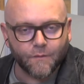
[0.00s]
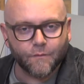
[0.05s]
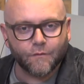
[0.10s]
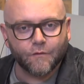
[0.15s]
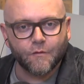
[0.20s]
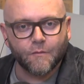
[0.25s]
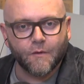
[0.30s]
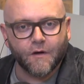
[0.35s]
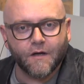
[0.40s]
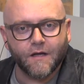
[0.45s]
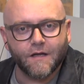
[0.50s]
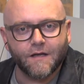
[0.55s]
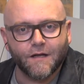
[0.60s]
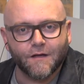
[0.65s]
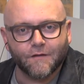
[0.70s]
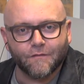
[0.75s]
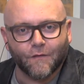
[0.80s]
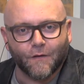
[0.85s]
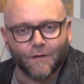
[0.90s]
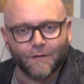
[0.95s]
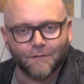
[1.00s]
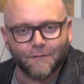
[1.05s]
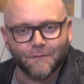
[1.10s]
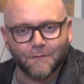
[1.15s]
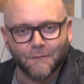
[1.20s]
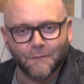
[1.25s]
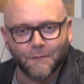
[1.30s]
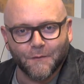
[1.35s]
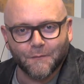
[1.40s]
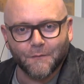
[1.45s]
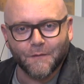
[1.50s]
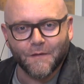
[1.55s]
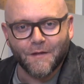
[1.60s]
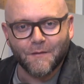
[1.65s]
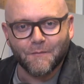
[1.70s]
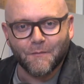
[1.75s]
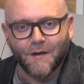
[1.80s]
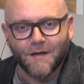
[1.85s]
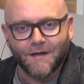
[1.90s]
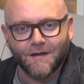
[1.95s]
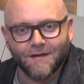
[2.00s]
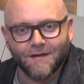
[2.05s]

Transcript: Zuma any advice, what will that be?